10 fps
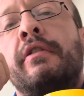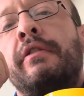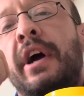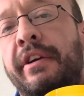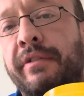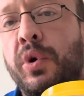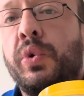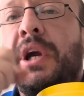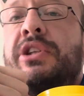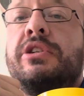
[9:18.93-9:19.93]
any food
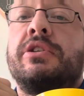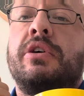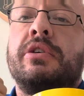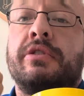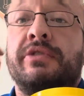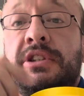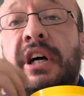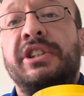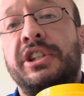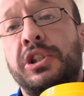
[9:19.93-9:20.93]
we eat is going to cause obviously
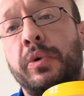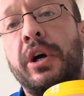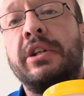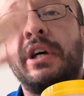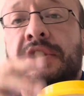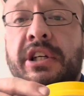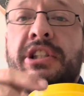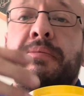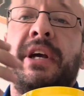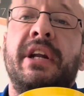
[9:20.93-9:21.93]
digestion to occur.
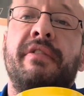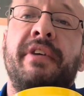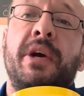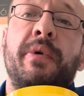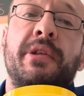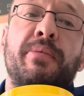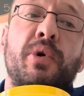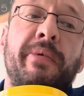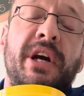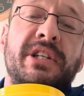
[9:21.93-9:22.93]
Digestion may interfere with the
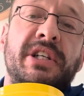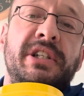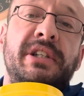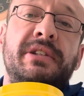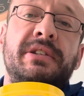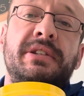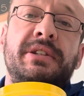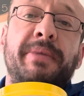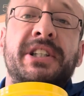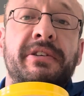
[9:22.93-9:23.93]
probiotics actually
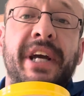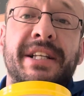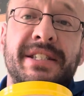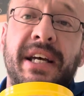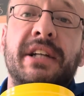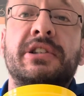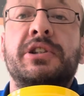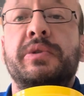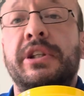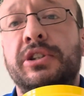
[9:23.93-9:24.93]
bacteria getting settled and
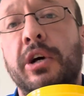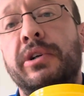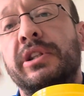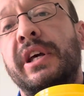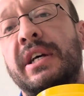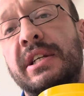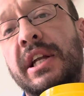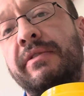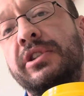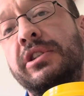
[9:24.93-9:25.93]
doing their job because of the acid
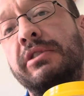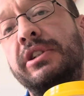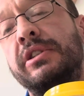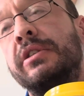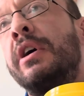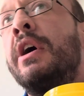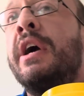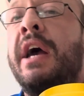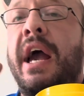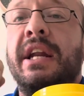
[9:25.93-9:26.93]
levels increasing.
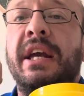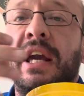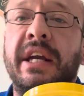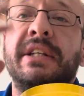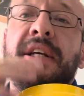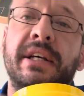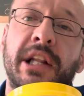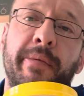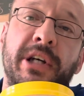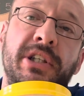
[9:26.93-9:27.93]
Any heat can
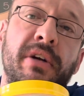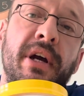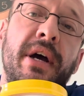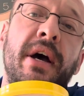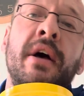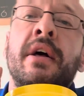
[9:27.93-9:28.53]
kill the bacteria.